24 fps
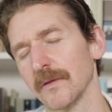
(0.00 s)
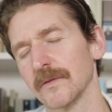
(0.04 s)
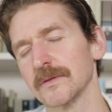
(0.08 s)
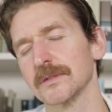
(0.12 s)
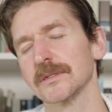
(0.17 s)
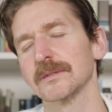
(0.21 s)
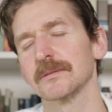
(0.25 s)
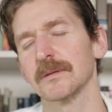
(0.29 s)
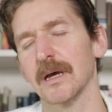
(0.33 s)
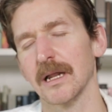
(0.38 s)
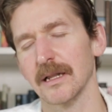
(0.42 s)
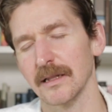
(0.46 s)
there's
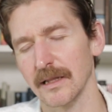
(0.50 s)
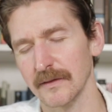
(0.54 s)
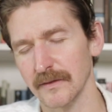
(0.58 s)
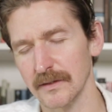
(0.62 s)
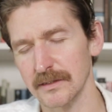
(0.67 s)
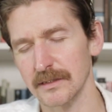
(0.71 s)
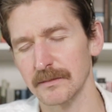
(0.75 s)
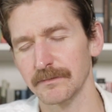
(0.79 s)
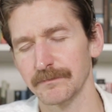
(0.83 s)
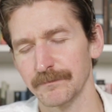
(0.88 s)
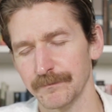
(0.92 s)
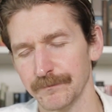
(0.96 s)
kind of like
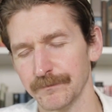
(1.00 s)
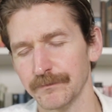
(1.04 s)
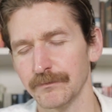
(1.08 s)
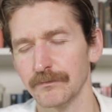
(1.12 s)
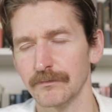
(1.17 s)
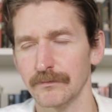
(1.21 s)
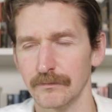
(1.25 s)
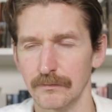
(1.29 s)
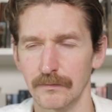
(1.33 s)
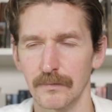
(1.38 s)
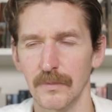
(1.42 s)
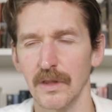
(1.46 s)
this
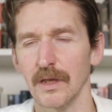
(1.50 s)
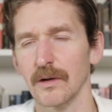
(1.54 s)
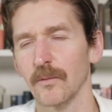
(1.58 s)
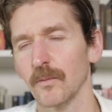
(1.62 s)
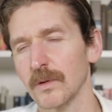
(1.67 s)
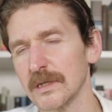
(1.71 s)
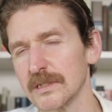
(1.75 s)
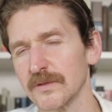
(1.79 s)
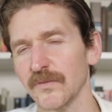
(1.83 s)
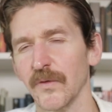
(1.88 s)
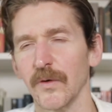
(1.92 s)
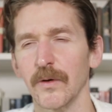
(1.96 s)
kind of
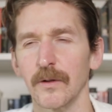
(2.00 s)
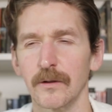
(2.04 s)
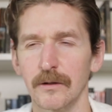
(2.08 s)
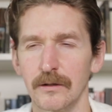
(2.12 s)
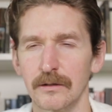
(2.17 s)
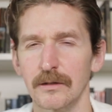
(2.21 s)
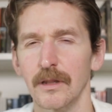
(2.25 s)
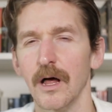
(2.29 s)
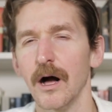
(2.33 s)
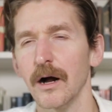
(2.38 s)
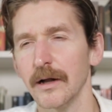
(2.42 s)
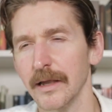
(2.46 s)
wistful or
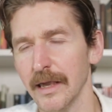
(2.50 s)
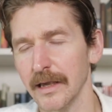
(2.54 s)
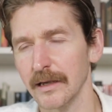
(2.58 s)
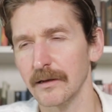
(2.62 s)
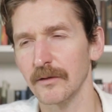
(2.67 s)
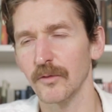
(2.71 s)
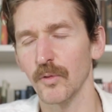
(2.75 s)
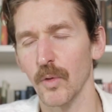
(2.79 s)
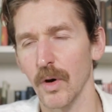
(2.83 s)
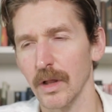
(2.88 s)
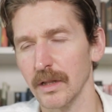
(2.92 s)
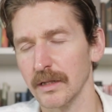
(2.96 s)
longing
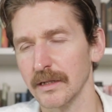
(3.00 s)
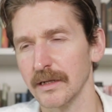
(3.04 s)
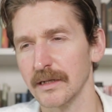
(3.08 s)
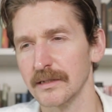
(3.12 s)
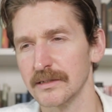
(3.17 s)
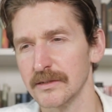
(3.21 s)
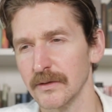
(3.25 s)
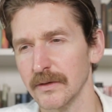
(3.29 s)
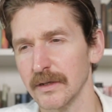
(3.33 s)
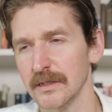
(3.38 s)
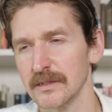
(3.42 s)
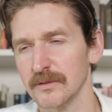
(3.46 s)
quality
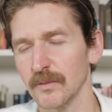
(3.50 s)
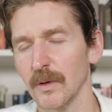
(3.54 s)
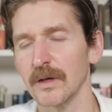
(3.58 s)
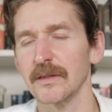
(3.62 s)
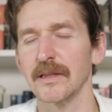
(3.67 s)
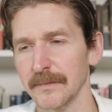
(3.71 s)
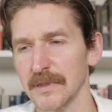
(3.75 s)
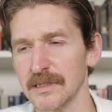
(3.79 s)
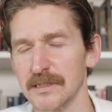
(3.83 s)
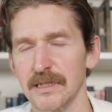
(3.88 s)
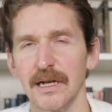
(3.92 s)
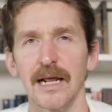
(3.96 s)
to it as well.
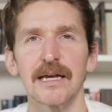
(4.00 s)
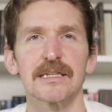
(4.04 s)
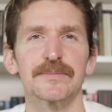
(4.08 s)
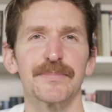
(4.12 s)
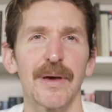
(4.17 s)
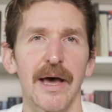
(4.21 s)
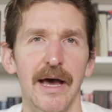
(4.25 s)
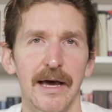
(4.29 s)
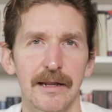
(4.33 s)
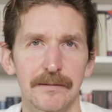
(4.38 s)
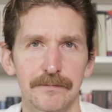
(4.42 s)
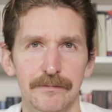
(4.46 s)
He's an
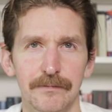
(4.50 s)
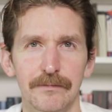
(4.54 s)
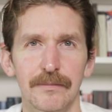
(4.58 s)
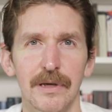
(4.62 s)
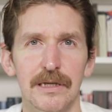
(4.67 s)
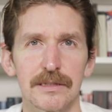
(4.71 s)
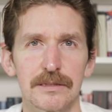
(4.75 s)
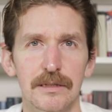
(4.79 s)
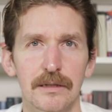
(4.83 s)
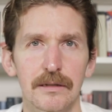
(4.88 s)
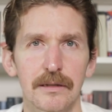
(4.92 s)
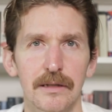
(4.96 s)
expat,
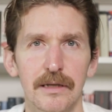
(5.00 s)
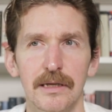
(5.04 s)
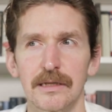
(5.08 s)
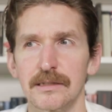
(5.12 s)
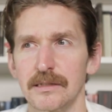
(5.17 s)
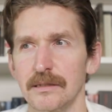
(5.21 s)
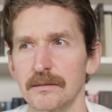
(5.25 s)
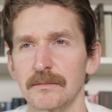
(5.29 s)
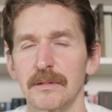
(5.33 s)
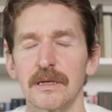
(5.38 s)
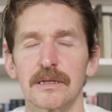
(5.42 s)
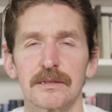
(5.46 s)
basically. He's
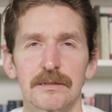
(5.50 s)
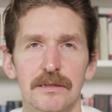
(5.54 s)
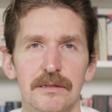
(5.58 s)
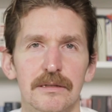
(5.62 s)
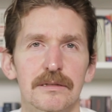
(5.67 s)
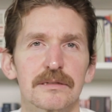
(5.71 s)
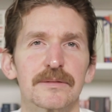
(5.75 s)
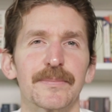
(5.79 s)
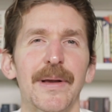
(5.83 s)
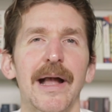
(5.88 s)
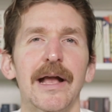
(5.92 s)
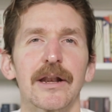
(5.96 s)
a
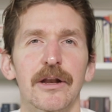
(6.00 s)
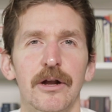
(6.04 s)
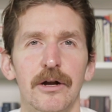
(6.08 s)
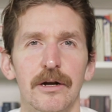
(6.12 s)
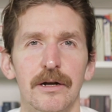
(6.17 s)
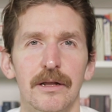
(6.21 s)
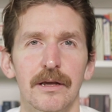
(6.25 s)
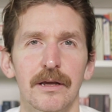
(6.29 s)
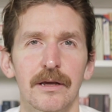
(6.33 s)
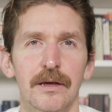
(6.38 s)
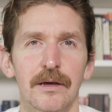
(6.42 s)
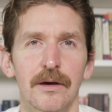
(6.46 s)

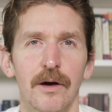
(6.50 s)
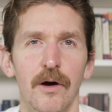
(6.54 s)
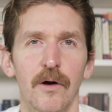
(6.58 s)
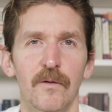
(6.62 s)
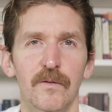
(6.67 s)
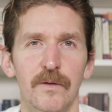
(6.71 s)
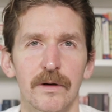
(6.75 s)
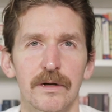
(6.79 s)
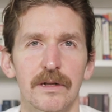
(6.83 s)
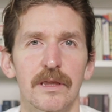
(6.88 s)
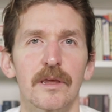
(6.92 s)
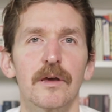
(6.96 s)
Spaniard
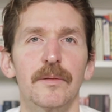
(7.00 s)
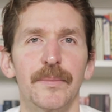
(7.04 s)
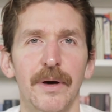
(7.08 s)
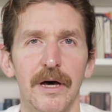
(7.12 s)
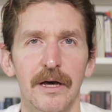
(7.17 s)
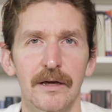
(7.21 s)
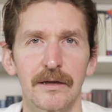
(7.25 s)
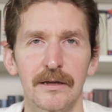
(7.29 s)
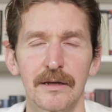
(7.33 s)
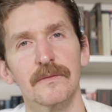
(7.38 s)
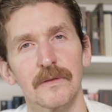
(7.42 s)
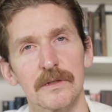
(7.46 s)
over in
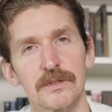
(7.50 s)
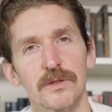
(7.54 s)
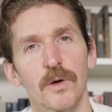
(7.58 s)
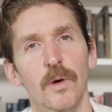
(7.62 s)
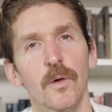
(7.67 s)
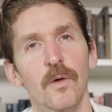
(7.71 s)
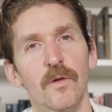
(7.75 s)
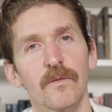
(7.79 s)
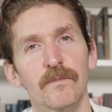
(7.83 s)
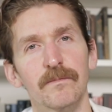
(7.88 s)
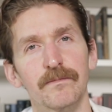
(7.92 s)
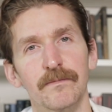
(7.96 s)
Cuba. This
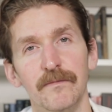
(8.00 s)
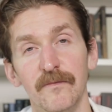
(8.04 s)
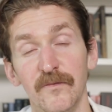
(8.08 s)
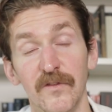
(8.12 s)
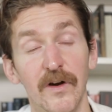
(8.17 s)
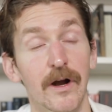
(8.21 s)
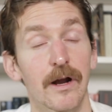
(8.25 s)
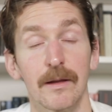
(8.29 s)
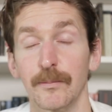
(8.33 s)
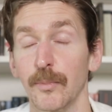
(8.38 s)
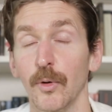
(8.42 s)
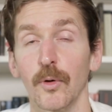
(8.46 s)
old,
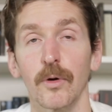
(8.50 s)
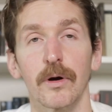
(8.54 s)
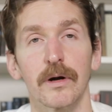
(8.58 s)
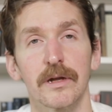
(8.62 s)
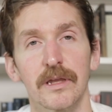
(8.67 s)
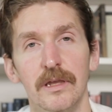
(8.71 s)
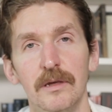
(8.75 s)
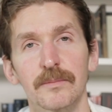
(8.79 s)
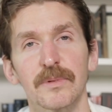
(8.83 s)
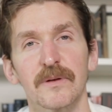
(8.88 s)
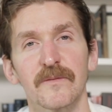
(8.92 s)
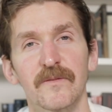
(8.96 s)
very poor
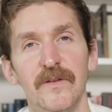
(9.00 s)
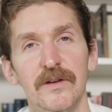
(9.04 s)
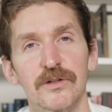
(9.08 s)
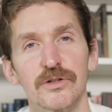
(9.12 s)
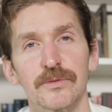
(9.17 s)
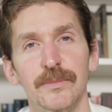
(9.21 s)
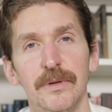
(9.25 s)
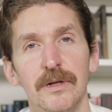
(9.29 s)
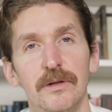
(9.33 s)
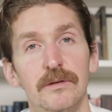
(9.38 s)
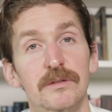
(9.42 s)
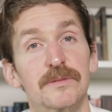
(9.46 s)
Cuban
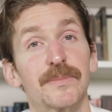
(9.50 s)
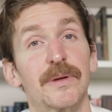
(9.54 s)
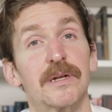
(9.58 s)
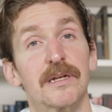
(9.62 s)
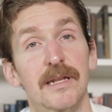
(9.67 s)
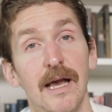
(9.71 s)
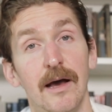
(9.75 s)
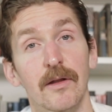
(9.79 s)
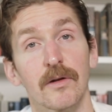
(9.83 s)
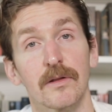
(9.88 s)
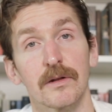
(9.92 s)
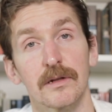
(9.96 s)
fisherman who's been
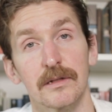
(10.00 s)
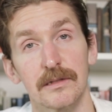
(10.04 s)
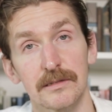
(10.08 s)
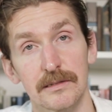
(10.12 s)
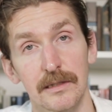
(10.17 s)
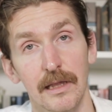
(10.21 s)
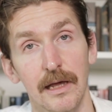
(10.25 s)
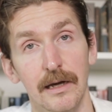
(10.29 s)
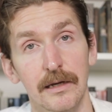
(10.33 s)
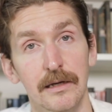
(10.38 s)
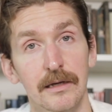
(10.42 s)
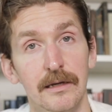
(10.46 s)
down on his
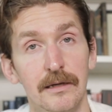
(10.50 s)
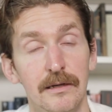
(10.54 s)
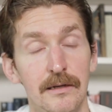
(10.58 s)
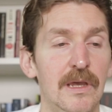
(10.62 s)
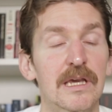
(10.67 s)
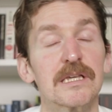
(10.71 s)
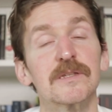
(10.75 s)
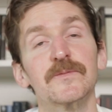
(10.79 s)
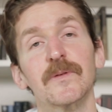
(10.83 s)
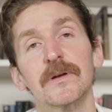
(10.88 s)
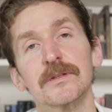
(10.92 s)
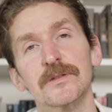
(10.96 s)
luck.
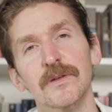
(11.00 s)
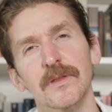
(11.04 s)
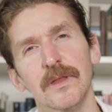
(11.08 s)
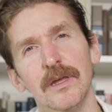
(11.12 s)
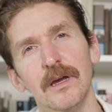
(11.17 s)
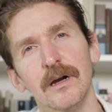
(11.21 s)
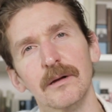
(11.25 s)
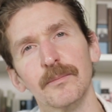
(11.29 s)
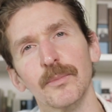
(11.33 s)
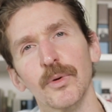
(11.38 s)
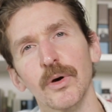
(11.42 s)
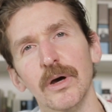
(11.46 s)
He's friends with a
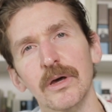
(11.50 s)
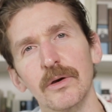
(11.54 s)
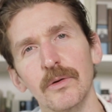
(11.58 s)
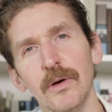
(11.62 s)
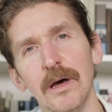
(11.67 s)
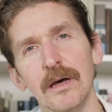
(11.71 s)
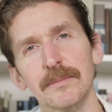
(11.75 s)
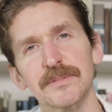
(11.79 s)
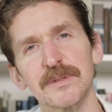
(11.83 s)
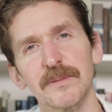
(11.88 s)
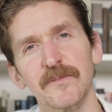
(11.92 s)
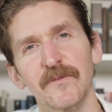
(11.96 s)
young boy who
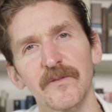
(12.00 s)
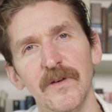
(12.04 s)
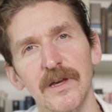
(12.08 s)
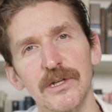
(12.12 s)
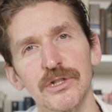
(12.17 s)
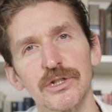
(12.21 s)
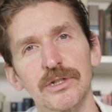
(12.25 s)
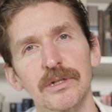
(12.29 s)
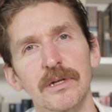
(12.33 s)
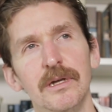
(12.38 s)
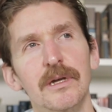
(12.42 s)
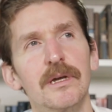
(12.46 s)
helps him
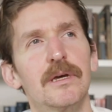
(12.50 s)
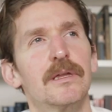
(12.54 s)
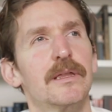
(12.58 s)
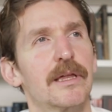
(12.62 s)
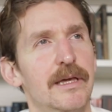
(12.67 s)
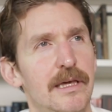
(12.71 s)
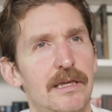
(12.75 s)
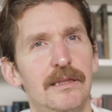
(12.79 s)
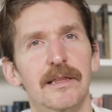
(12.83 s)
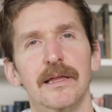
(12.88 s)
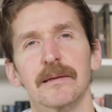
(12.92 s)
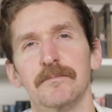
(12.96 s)
fish.
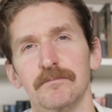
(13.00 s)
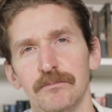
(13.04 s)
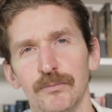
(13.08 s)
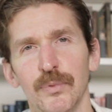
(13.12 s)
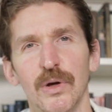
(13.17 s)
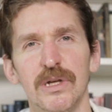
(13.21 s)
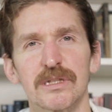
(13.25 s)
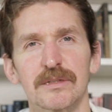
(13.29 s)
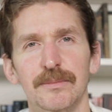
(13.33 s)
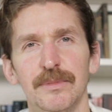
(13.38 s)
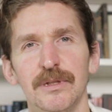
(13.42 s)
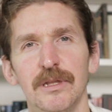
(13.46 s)
Like he
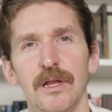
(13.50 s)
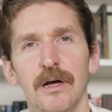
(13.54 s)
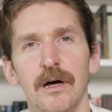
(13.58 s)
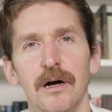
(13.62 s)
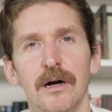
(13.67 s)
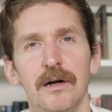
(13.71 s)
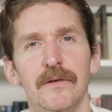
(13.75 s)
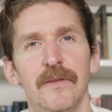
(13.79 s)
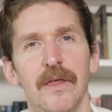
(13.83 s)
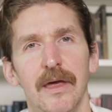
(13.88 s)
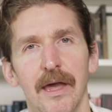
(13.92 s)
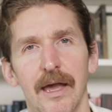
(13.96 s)
brings him
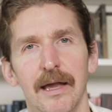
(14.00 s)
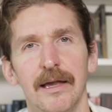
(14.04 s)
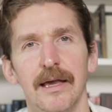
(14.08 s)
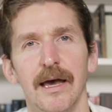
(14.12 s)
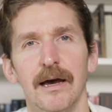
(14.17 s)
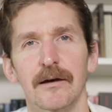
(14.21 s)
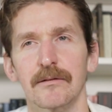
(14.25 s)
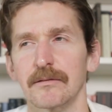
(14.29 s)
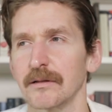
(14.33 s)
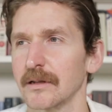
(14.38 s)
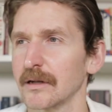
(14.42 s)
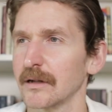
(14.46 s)
along and they hang
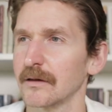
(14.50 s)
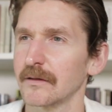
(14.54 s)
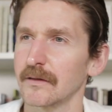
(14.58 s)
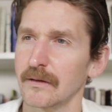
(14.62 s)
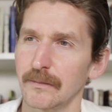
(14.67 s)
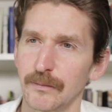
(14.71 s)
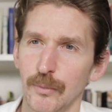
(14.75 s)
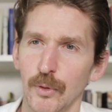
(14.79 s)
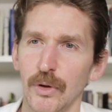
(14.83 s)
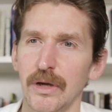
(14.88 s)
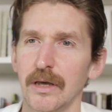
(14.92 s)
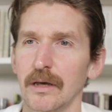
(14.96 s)
out and the
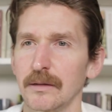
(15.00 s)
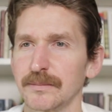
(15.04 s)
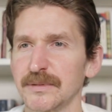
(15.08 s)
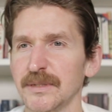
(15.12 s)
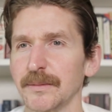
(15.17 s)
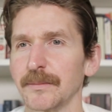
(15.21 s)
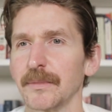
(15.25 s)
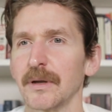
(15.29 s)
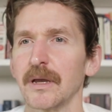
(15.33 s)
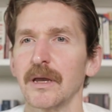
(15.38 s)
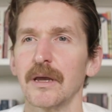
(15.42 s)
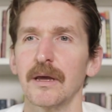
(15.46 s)
boy helps
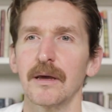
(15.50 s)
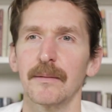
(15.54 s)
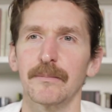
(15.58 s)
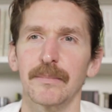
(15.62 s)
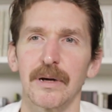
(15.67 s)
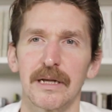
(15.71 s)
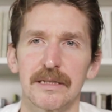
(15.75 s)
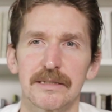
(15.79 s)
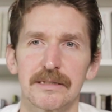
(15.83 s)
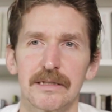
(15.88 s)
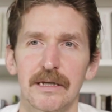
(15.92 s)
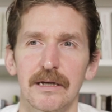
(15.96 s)
him.
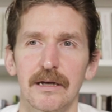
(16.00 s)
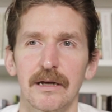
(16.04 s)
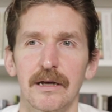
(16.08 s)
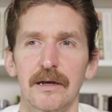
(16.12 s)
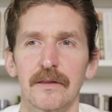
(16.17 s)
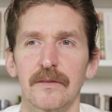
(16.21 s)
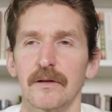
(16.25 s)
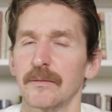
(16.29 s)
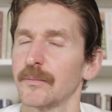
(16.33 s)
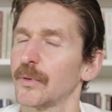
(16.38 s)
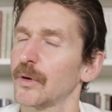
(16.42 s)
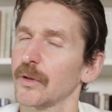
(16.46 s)
But
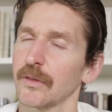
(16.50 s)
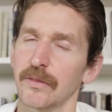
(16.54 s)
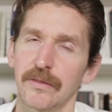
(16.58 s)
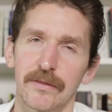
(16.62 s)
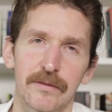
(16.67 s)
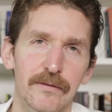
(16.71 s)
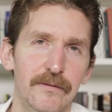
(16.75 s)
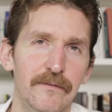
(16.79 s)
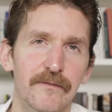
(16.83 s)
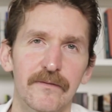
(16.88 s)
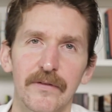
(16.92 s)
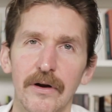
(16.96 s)
they're
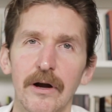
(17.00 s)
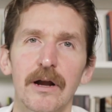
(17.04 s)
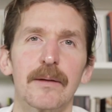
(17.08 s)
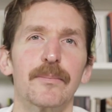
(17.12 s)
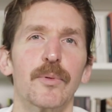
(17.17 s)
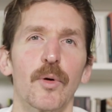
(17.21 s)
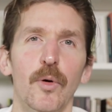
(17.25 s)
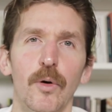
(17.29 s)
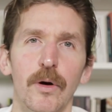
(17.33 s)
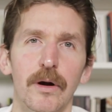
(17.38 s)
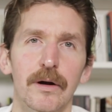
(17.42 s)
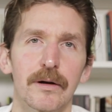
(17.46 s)
both very
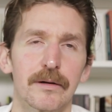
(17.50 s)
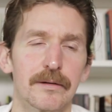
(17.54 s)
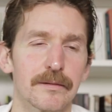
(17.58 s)
poor.